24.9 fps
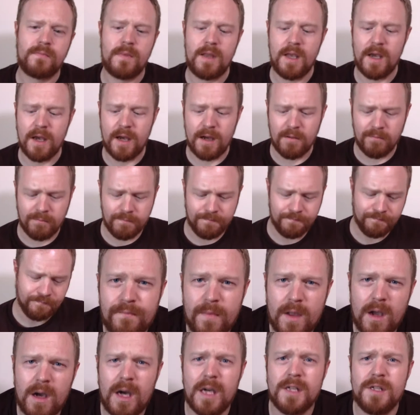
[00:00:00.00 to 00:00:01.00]
Yeah,
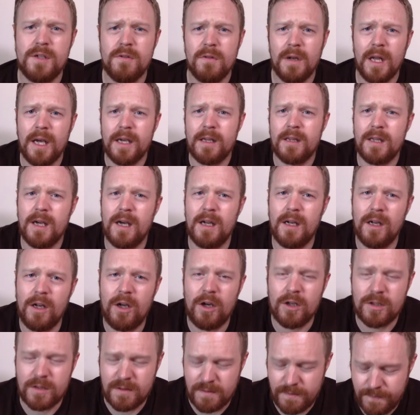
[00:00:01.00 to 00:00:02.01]
I do like that a
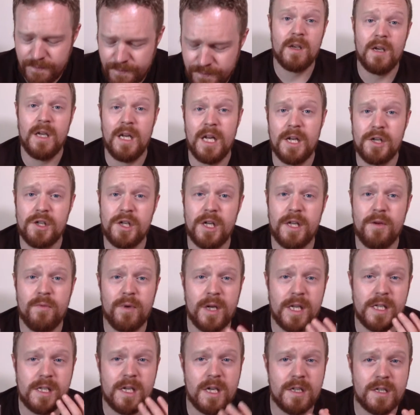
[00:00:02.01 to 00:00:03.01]
lot. Initially,
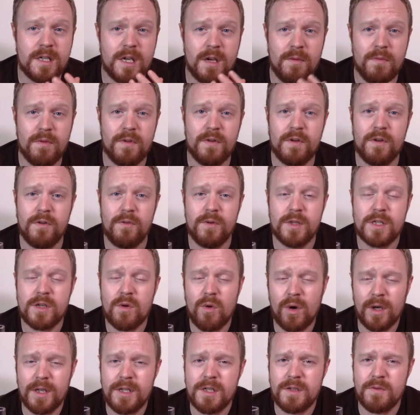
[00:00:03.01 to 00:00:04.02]
when it does come through, it's
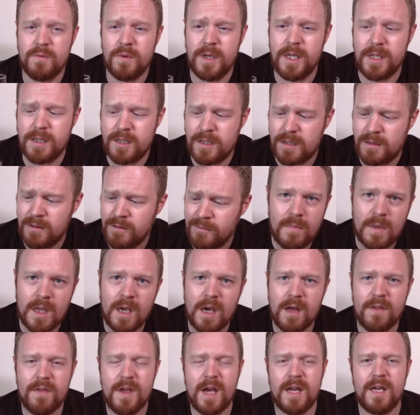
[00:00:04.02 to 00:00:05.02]
quite sweet,
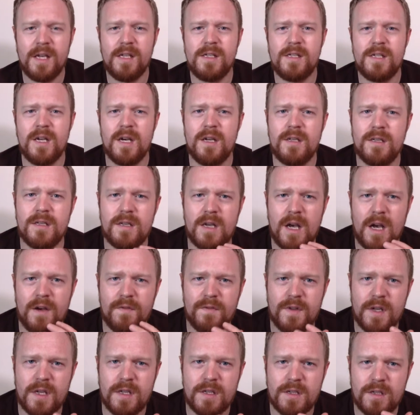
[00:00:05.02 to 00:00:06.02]
and then it does
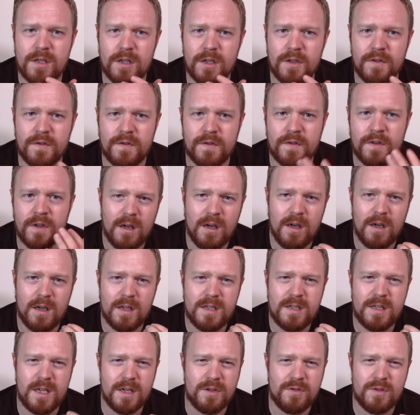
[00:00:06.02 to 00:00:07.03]
have this sort of
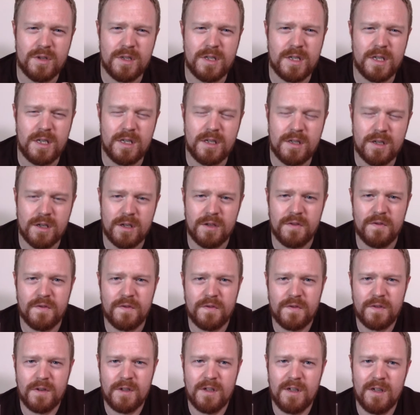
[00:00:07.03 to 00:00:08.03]
citrusy sort
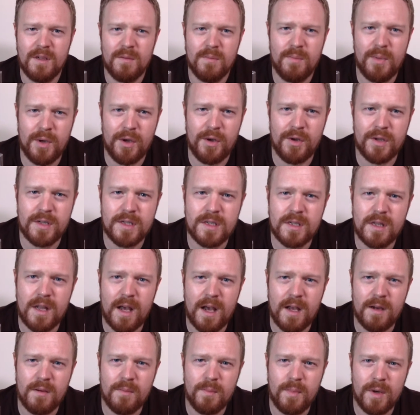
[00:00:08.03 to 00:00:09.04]
of burst
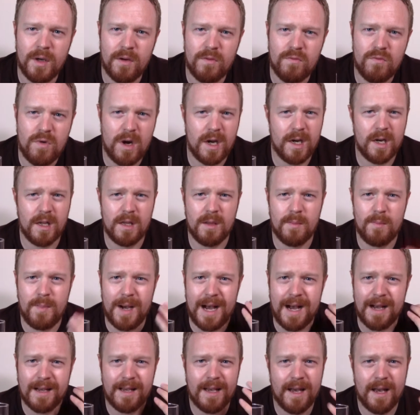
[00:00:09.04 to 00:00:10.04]
then, but right at the
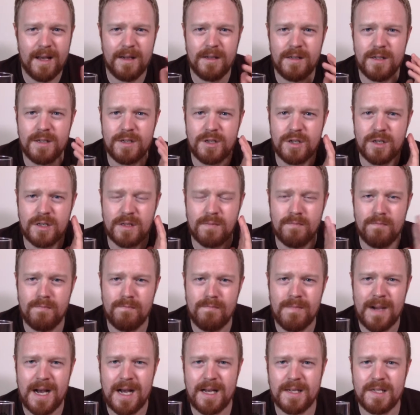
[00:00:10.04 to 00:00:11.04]
back end is just
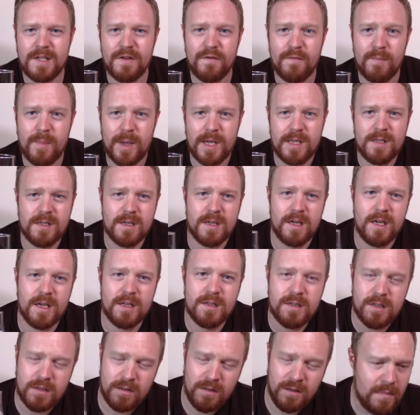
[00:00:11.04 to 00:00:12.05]
massive
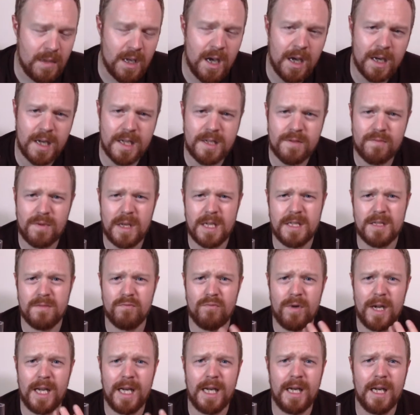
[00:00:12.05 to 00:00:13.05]
bitterness, and it's
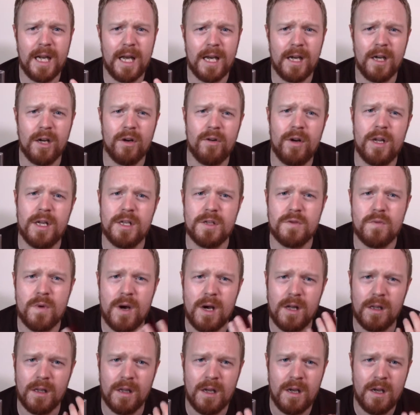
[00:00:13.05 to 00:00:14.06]
really lingering as
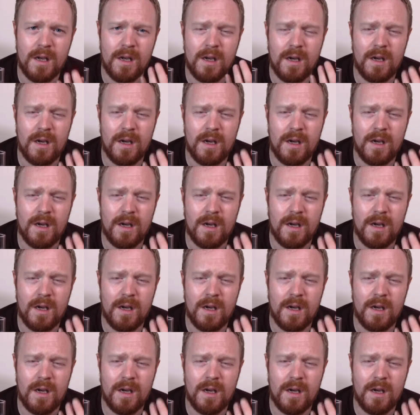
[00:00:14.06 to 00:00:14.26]
well.